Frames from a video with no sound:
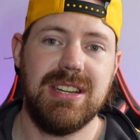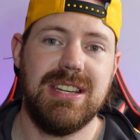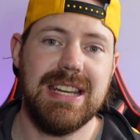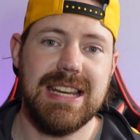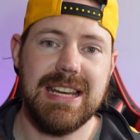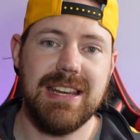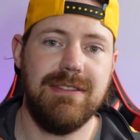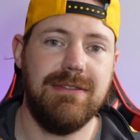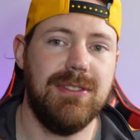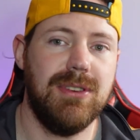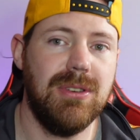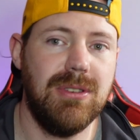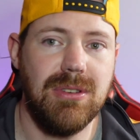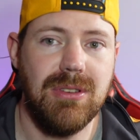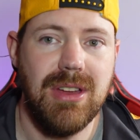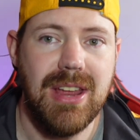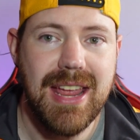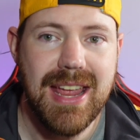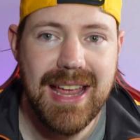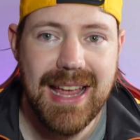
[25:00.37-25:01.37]
to give you
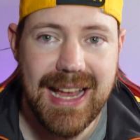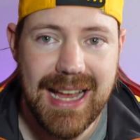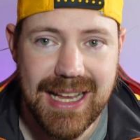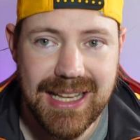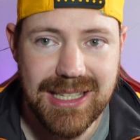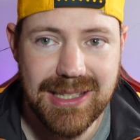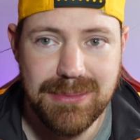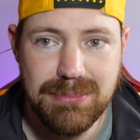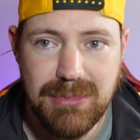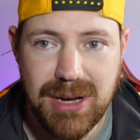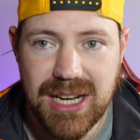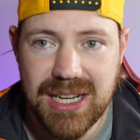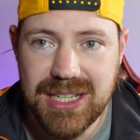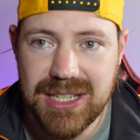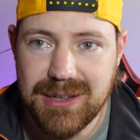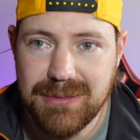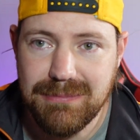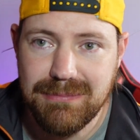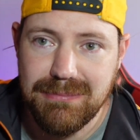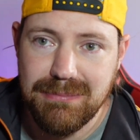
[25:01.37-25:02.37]
as
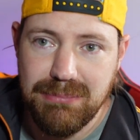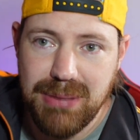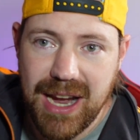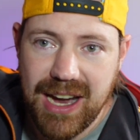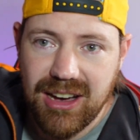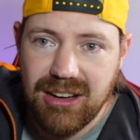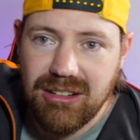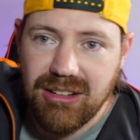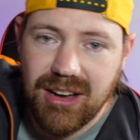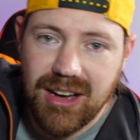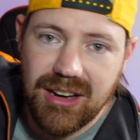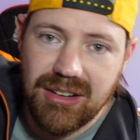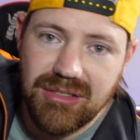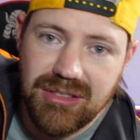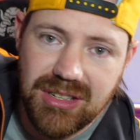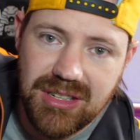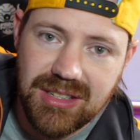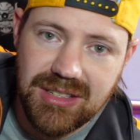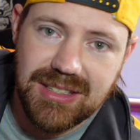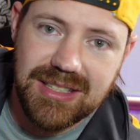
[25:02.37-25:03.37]
much
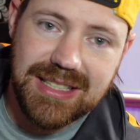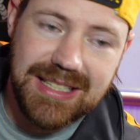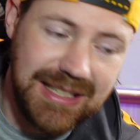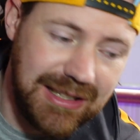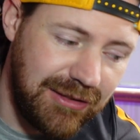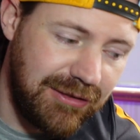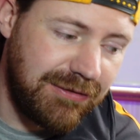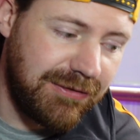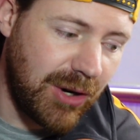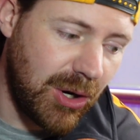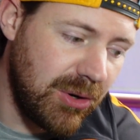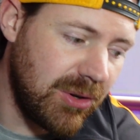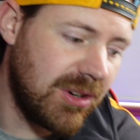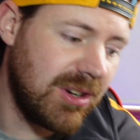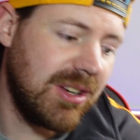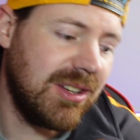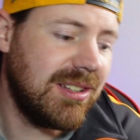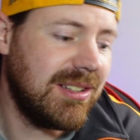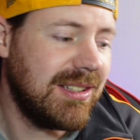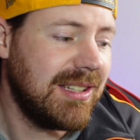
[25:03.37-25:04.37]
background
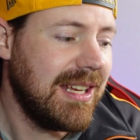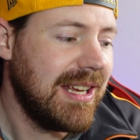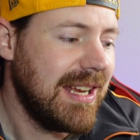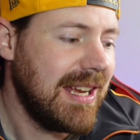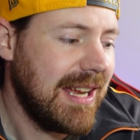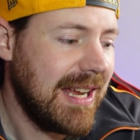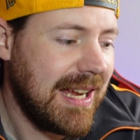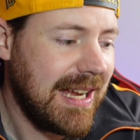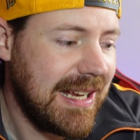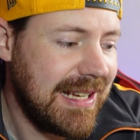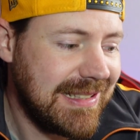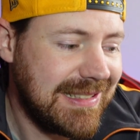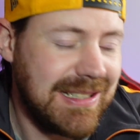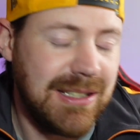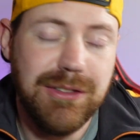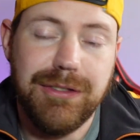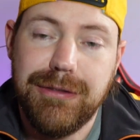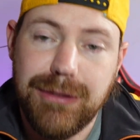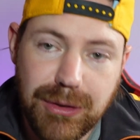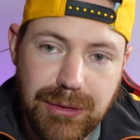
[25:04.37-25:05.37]
defocus as
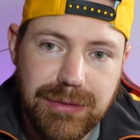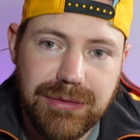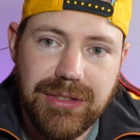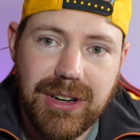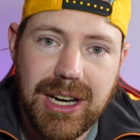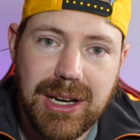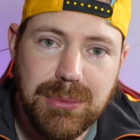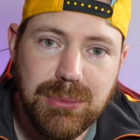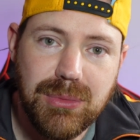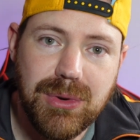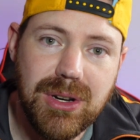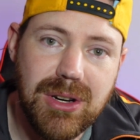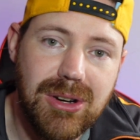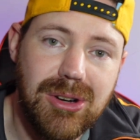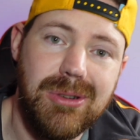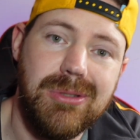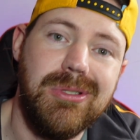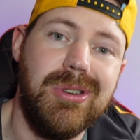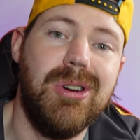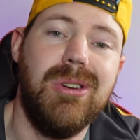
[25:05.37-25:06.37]
a full frame
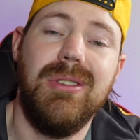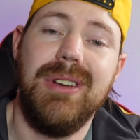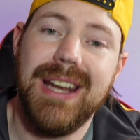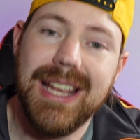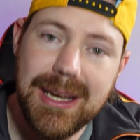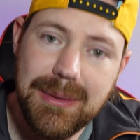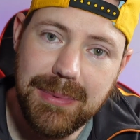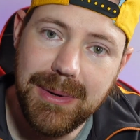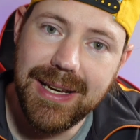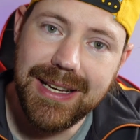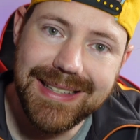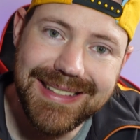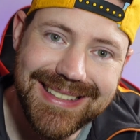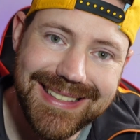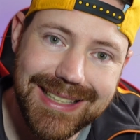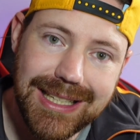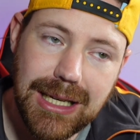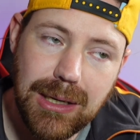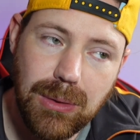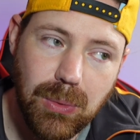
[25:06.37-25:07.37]
will or an
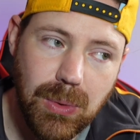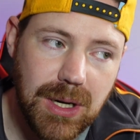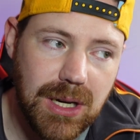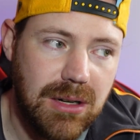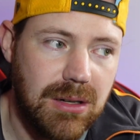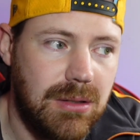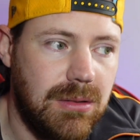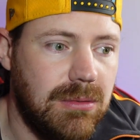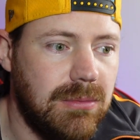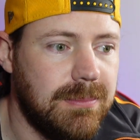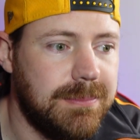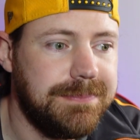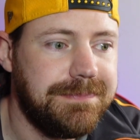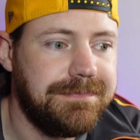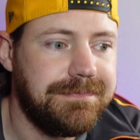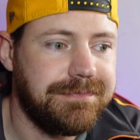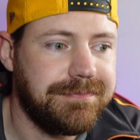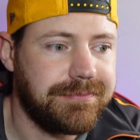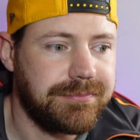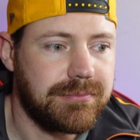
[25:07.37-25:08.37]
APS-C will,
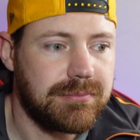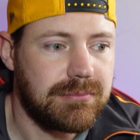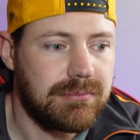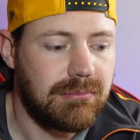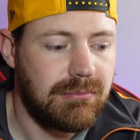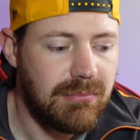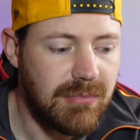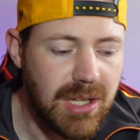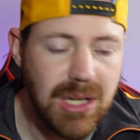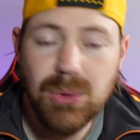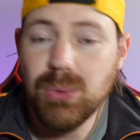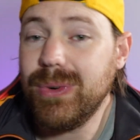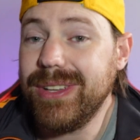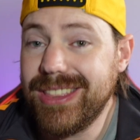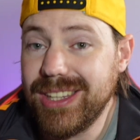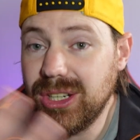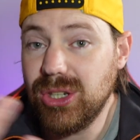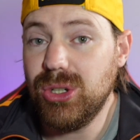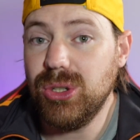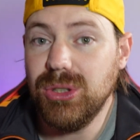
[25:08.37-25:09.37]
with
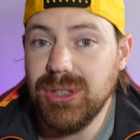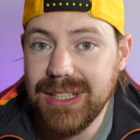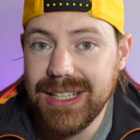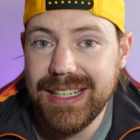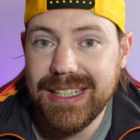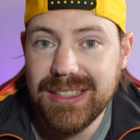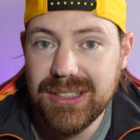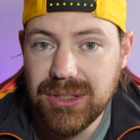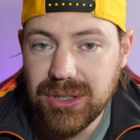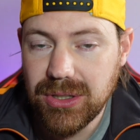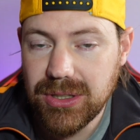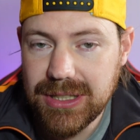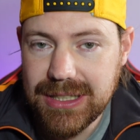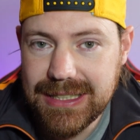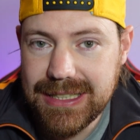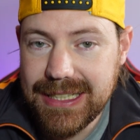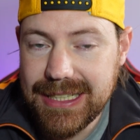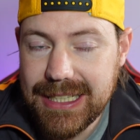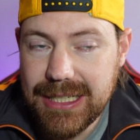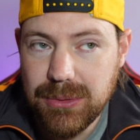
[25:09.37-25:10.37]
a good lens on it
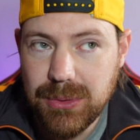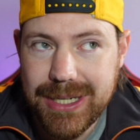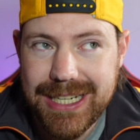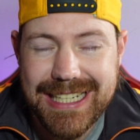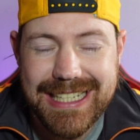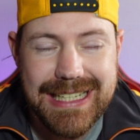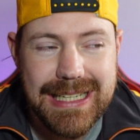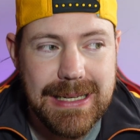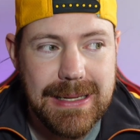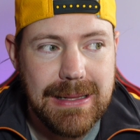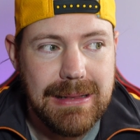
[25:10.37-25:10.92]
anyway.